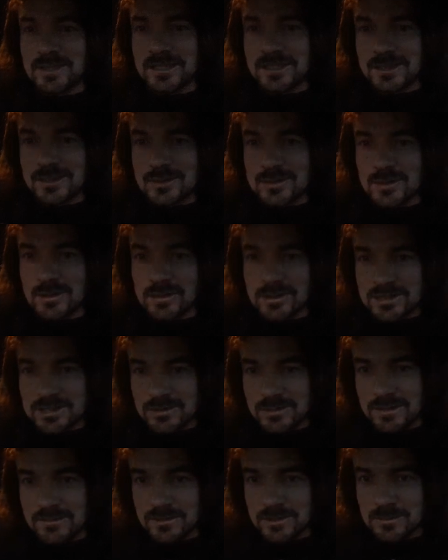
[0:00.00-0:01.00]
when you talk
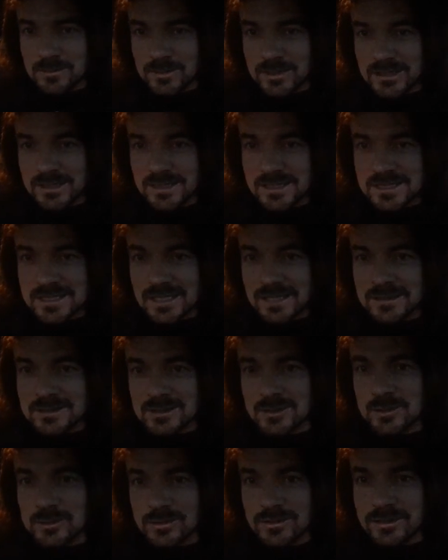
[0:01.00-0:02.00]
to him and when you tell
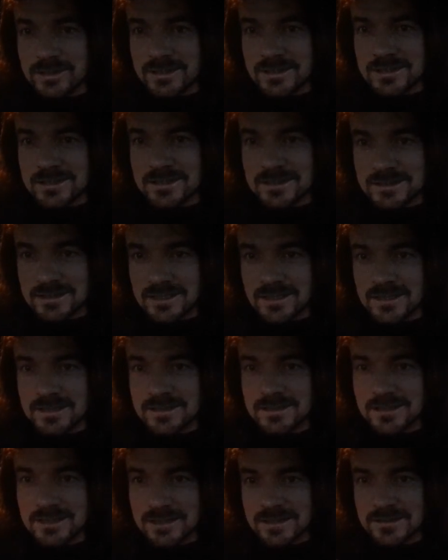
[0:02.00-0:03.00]
stories
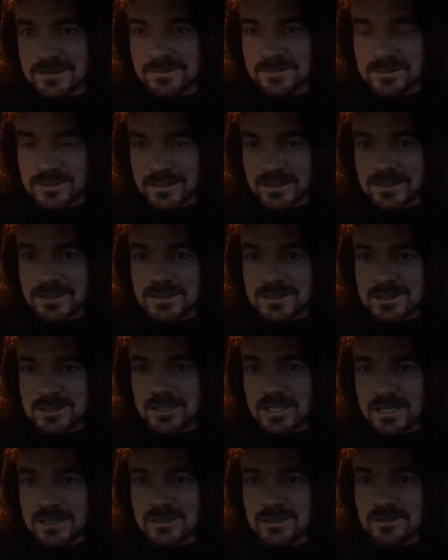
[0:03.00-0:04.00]
and
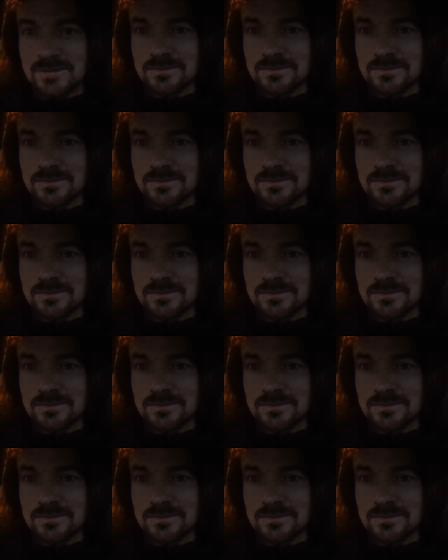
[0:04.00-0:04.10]
exchange